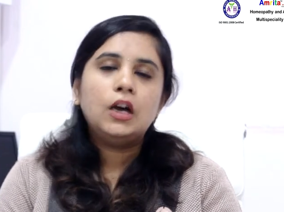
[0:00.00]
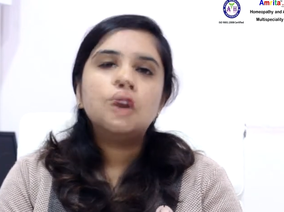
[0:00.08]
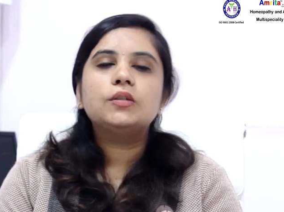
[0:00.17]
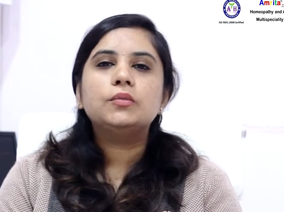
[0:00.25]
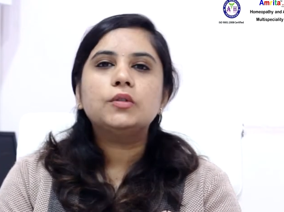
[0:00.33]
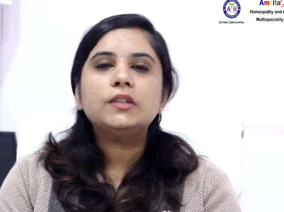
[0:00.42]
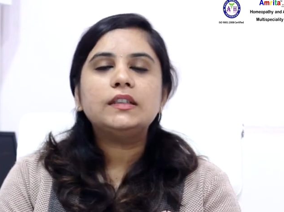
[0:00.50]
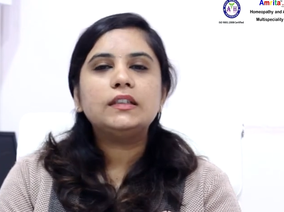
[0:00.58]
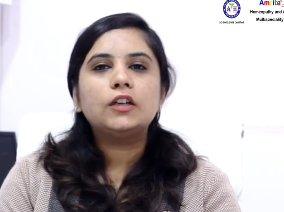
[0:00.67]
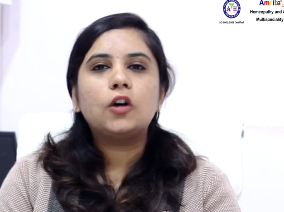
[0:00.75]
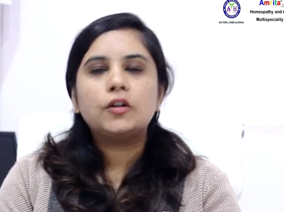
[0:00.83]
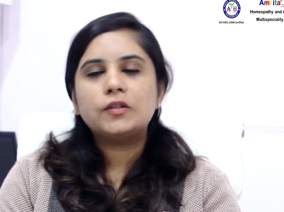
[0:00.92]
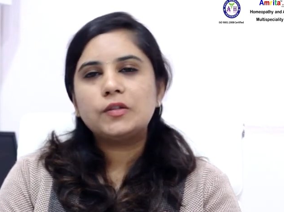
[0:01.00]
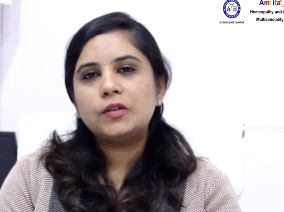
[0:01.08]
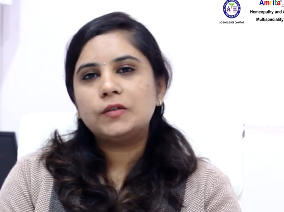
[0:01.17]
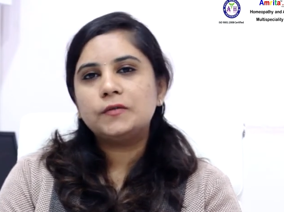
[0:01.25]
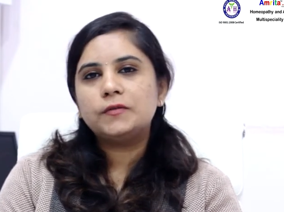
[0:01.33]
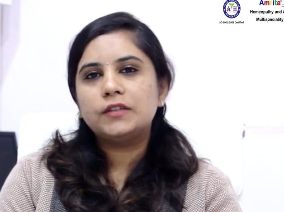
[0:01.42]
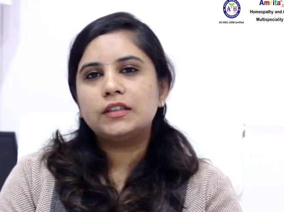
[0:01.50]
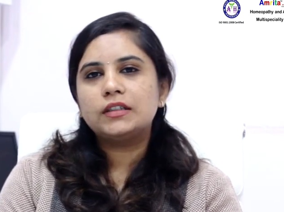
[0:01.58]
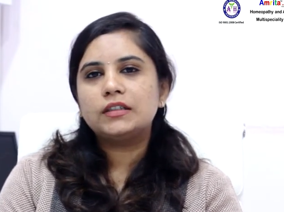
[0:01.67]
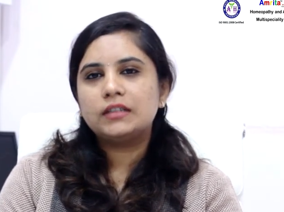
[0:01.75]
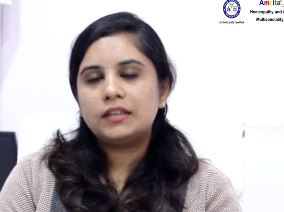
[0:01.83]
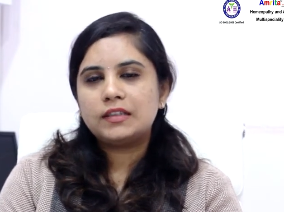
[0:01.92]
so mostly the causes of
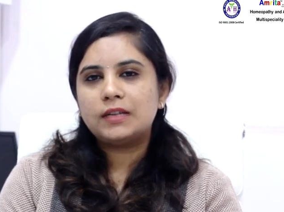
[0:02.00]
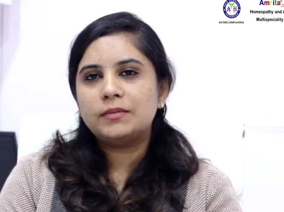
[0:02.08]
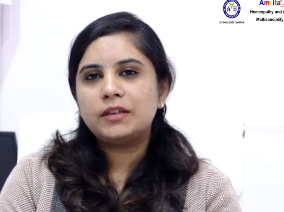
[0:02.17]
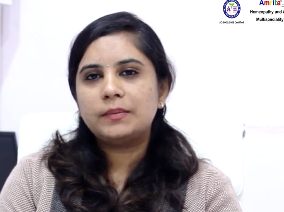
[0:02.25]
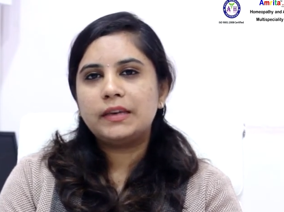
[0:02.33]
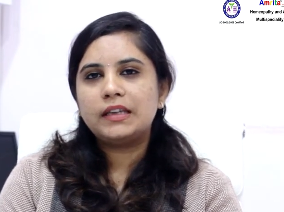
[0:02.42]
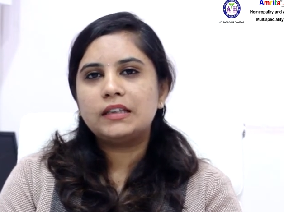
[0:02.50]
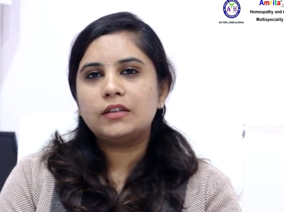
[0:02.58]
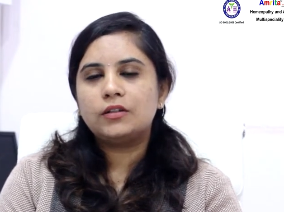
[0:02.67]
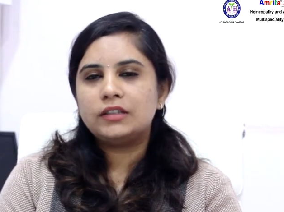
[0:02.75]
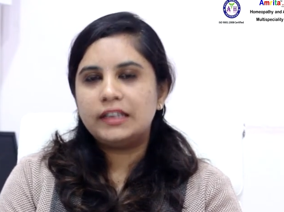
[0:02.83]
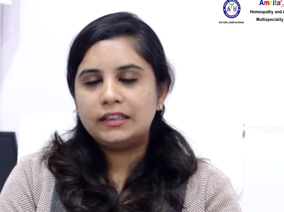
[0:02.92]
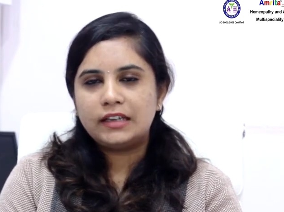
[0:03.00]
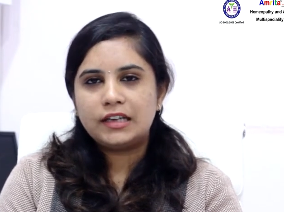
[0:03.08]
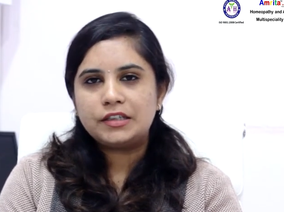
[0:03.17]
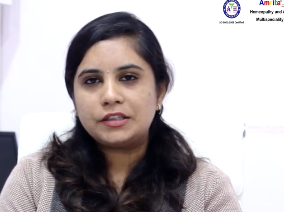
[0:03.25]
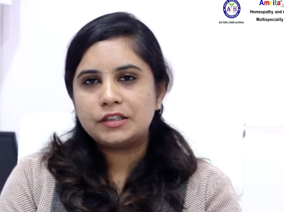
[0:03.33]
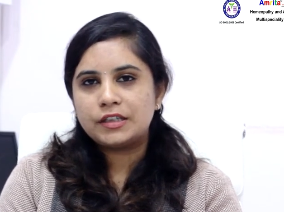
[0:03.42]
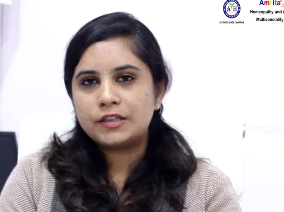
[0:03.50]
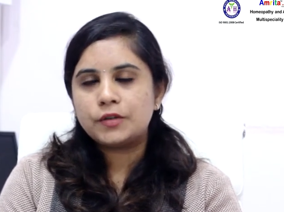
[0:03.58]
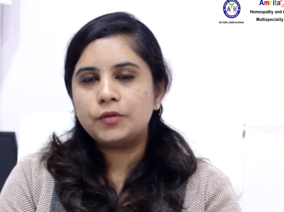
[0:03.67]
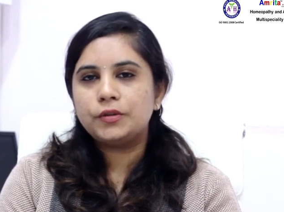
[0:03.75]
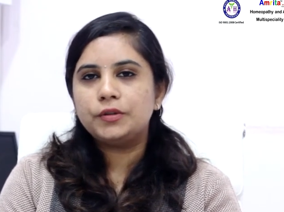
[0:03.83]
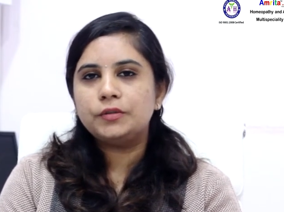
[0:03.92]
uh, the stomach pain or the indigestion is
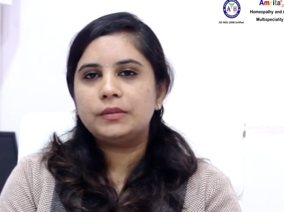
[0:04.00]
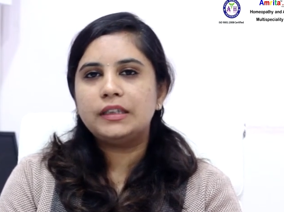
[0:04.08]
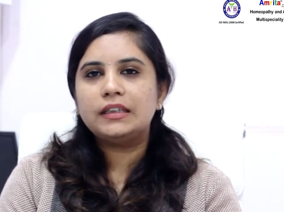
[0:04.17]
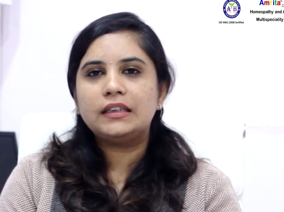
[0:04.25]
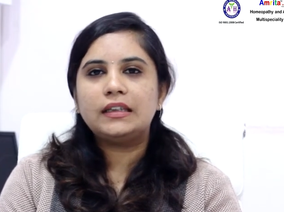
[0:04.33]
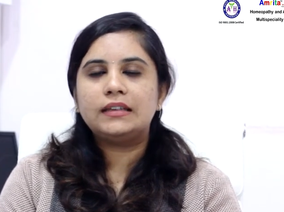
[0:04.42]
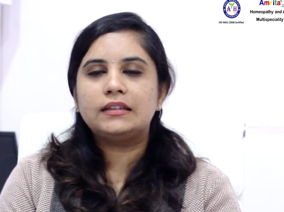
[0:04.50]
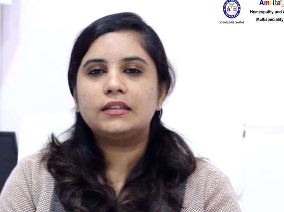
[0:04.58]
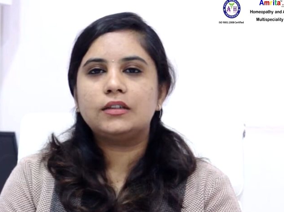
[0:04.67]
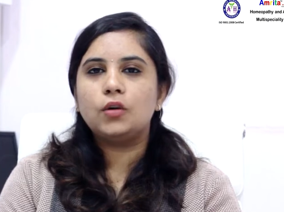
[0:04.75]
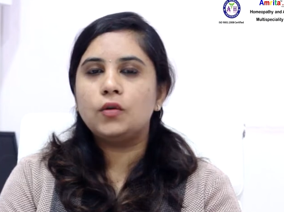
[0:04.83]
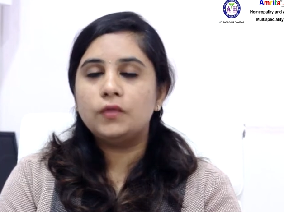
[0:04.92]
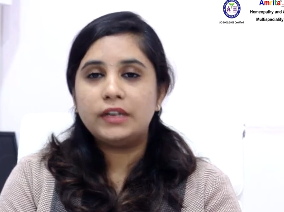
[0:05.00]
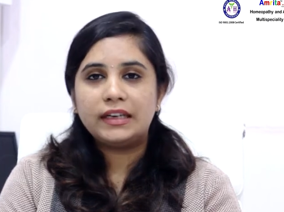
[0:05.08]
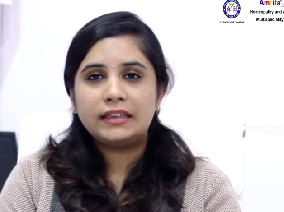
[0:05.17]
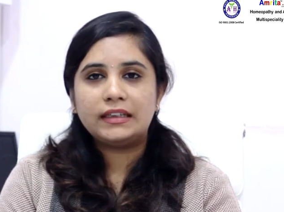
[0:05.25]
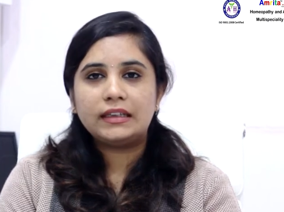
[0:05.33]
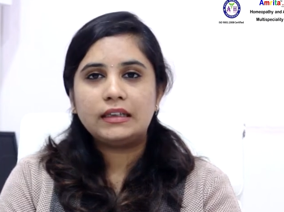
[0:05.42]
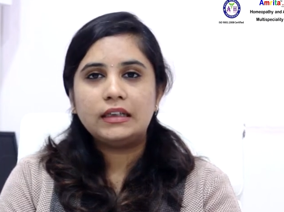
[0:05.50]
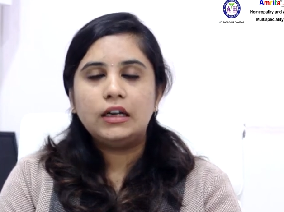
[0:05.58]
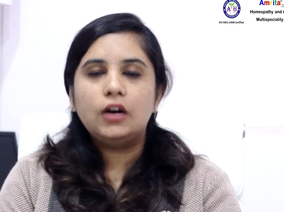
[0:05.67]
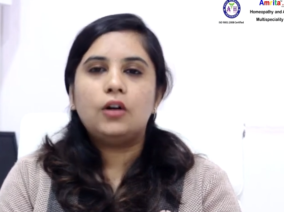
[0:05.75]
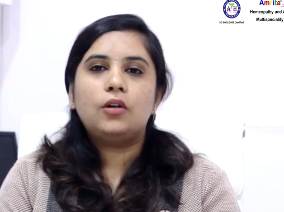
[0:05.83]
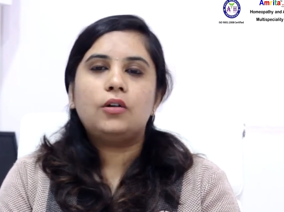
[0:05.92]
going to be either overeating
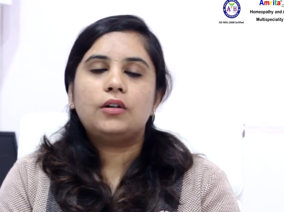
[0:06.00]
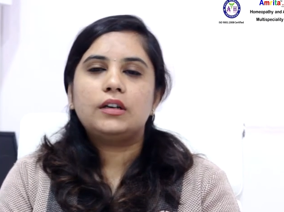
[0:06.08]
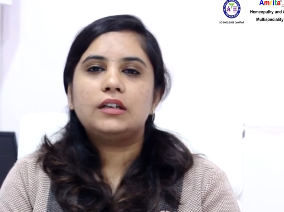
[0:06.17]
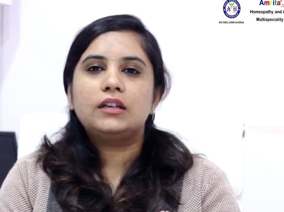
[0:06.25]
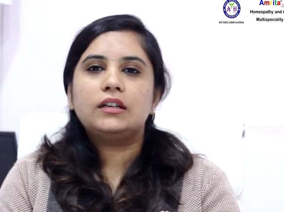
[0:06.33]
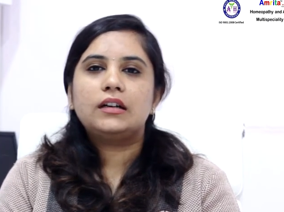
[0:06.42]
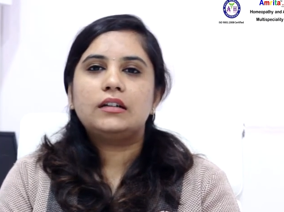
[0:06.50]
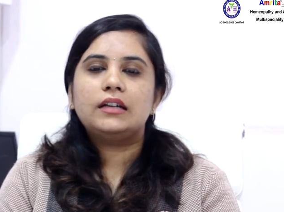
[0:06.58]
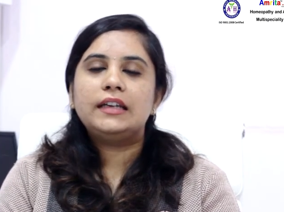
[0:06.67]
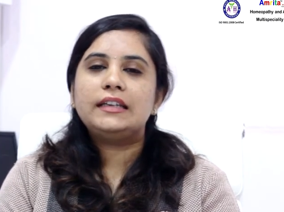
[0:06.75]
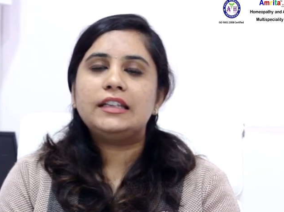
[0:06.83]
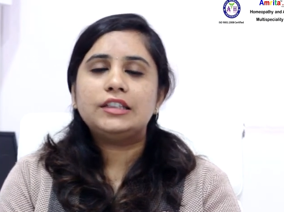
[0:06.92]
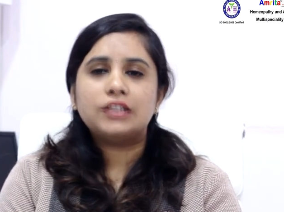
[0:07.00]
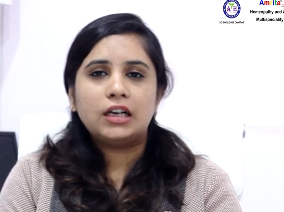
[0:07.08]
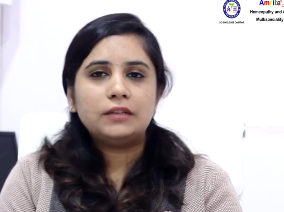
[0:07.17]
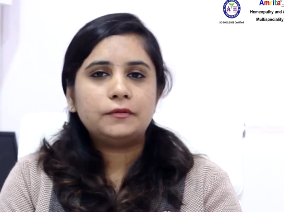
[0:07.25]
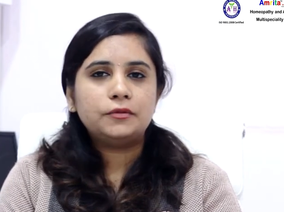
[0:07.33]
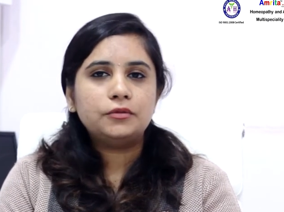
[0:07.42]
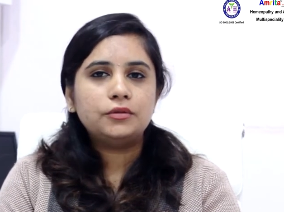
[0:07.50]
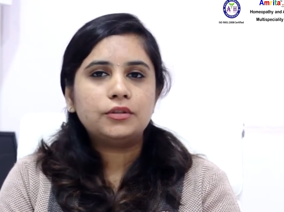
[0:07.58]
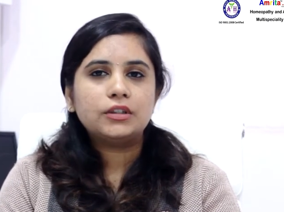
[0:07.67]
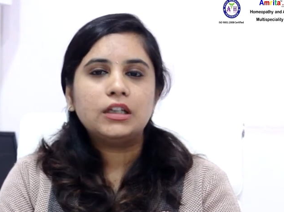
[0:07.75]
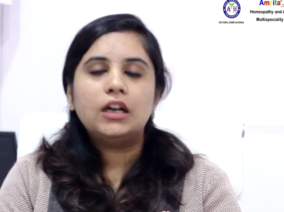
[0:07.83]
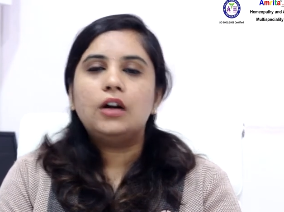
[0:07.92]
or uh, eating junk
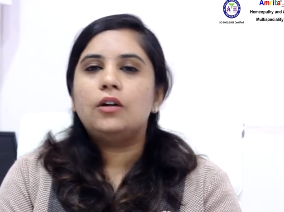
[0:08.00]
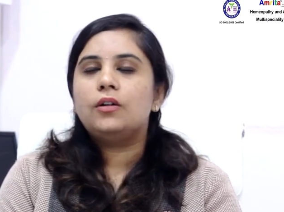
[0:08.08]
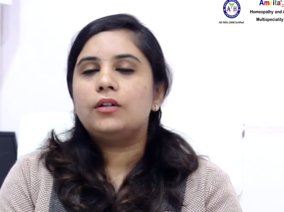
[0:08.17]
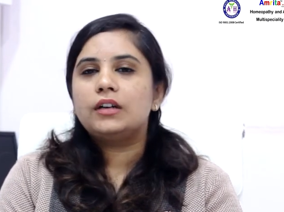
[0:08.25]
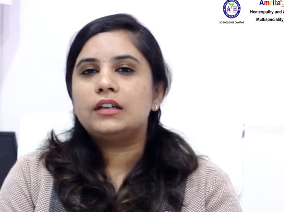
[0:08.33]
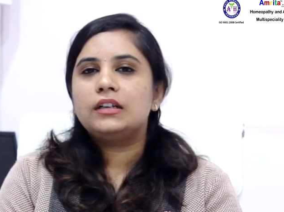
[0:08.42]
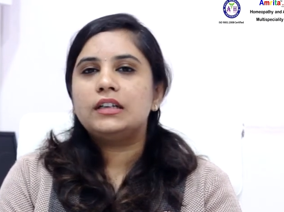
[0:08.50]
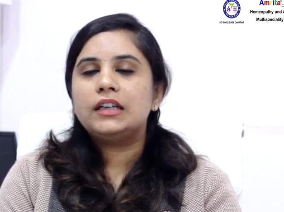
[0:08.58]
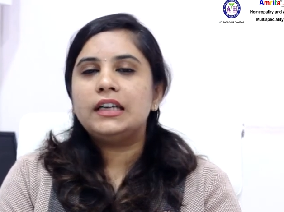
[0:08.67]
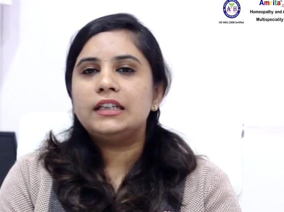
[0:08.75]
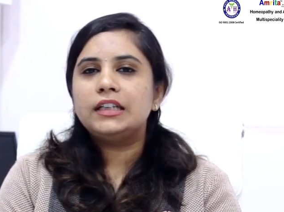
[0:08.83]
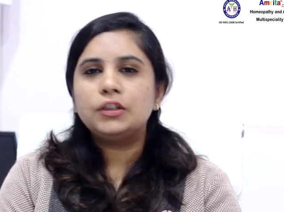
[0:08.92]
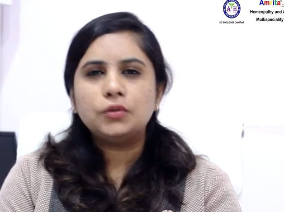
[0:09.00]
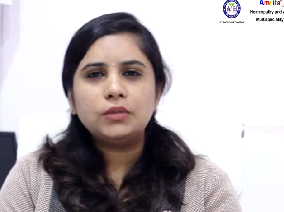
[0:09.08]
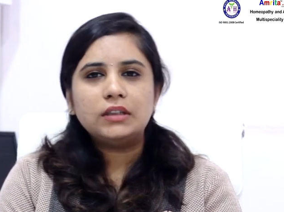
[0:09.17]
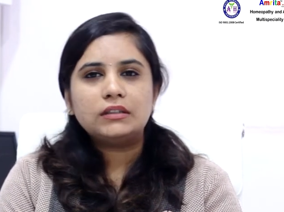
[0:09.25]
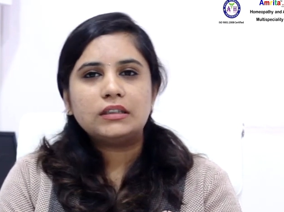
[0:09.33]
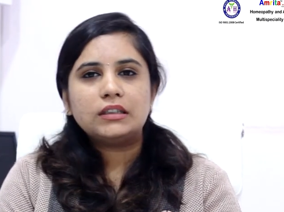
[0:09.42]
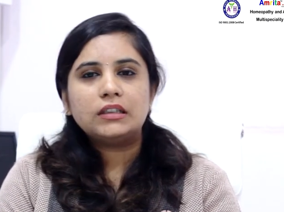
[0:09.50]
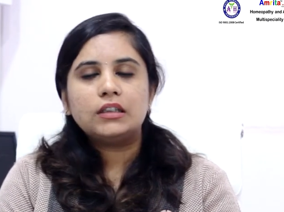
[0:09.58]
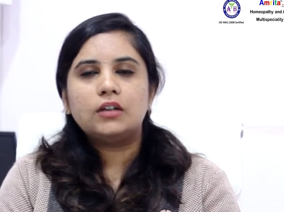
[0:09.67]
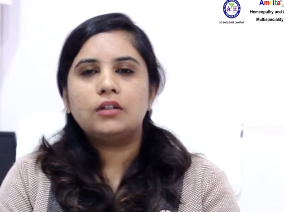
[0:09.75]
food or uh, eating too little